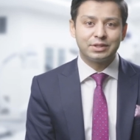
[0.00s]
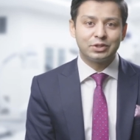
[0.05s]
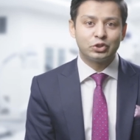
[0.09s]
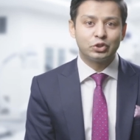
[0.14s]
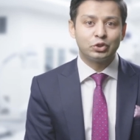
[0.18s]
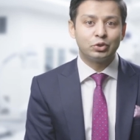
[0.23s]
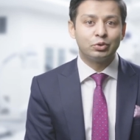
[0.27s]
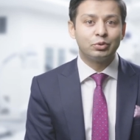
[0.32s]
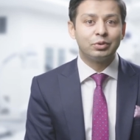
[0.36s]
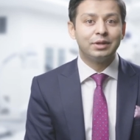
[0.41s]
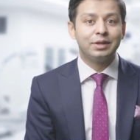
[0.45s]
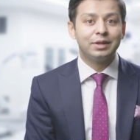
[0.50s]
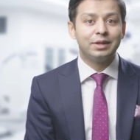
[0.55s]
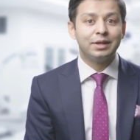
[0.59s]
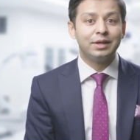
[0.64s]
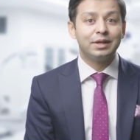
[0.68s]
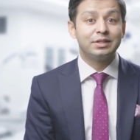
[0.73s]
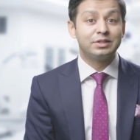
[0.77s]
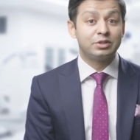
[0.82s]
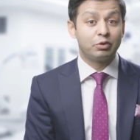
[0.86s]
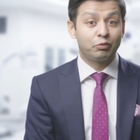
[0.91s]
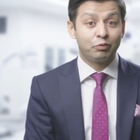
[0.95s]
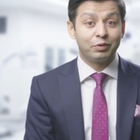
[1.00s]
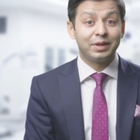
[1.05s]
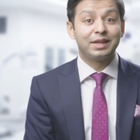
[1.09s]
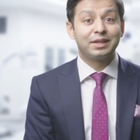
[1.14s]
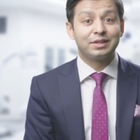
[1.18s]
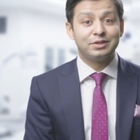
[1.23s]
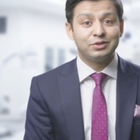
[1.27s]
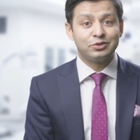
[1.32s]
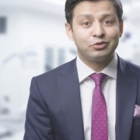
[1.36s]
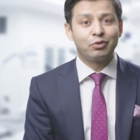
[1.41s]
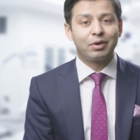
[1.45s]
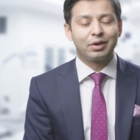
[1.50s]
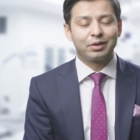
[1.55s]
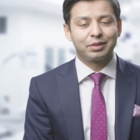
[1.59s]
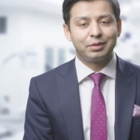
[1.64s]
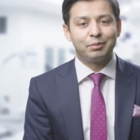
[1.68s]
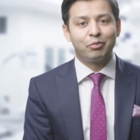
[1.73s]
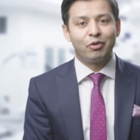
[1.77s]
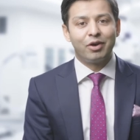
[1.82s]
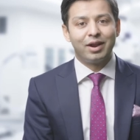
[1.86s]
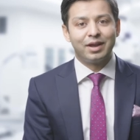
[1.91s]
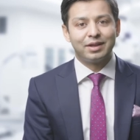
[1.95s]
tissue to reconstruct
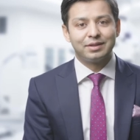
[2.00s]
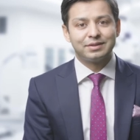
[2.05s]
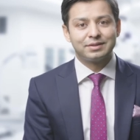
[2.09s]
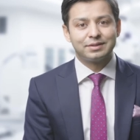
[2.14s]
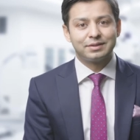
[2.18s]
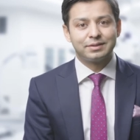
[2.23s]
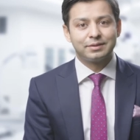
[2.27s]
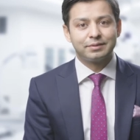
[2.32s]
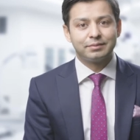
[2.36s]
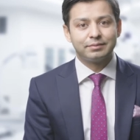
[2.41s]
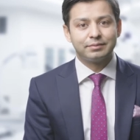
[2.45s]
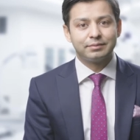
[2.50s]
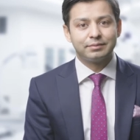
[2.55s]
the breast.